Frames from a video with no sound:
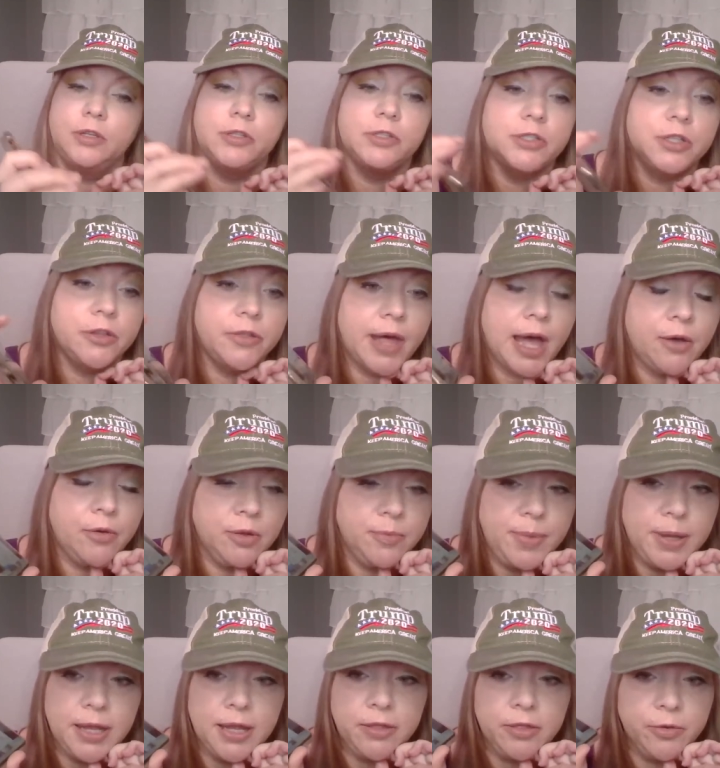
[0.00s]
So that would
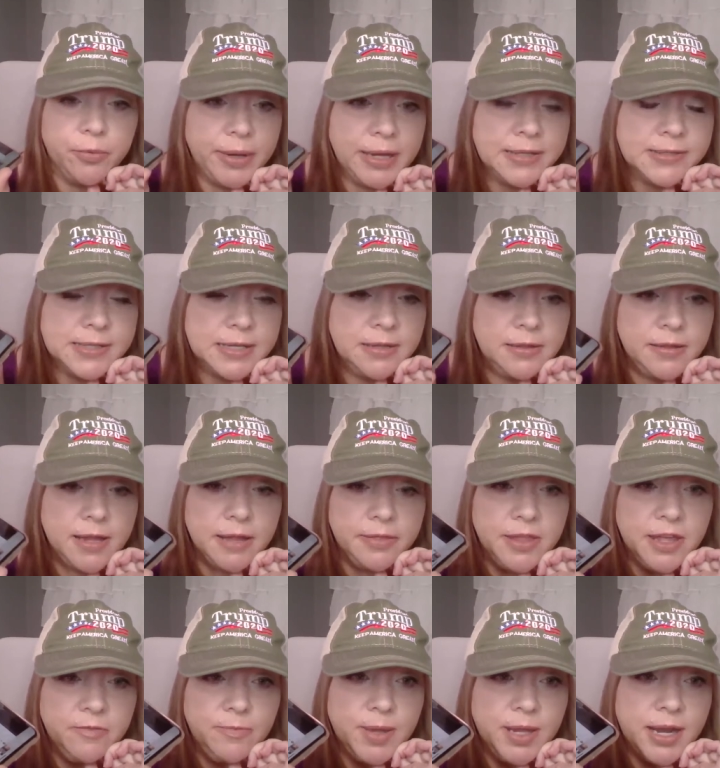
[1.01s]
be the reason that
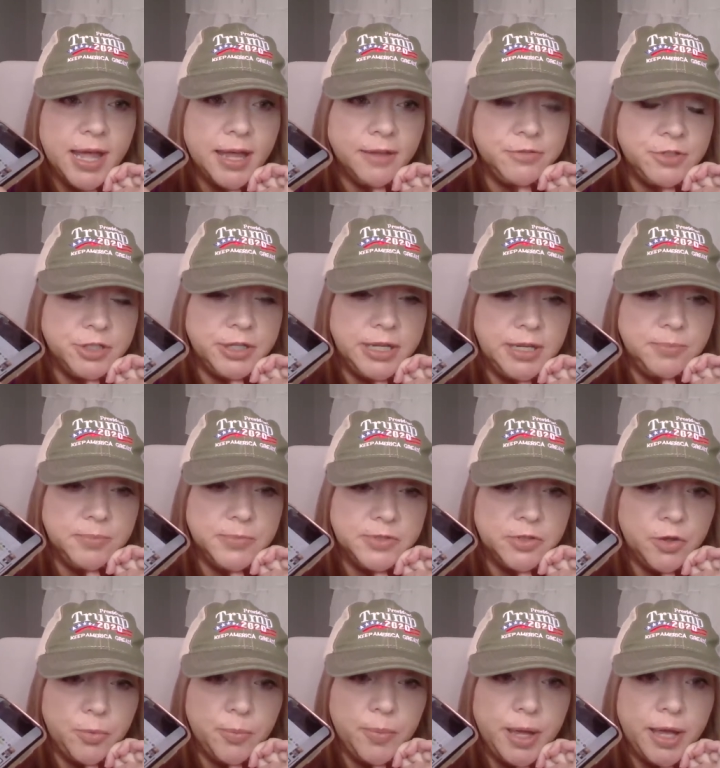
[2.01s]
they've been after him
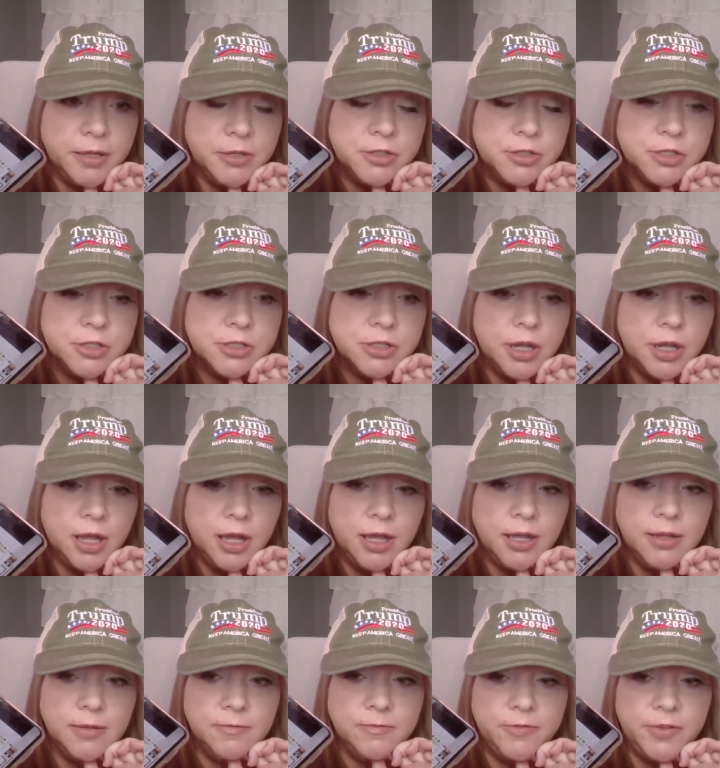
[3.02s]
so much,
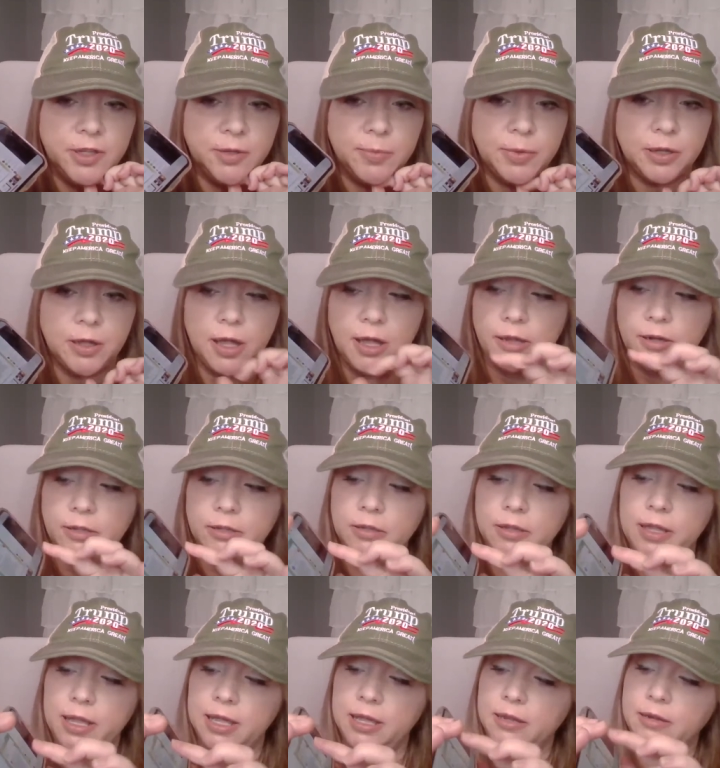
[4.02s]
um, Field
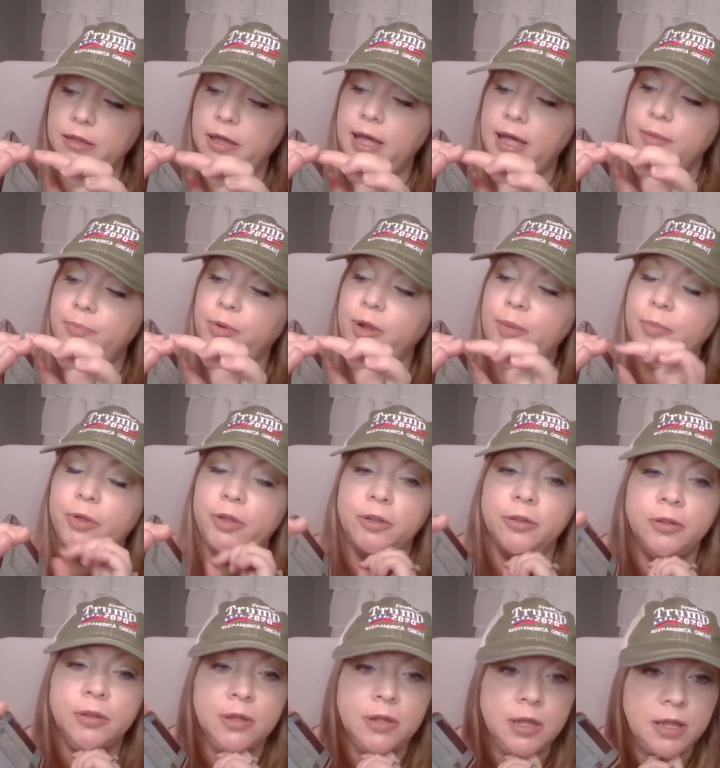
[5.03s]
McConnell and Guy Brummel.